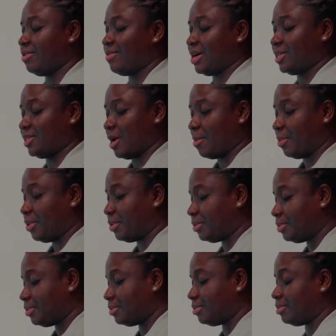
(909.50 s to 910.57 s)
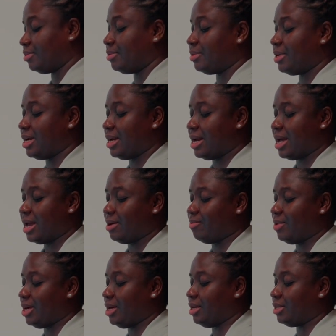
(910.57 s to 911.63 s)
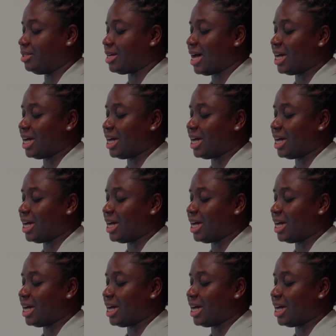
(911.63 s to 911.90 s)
of our sample, and then we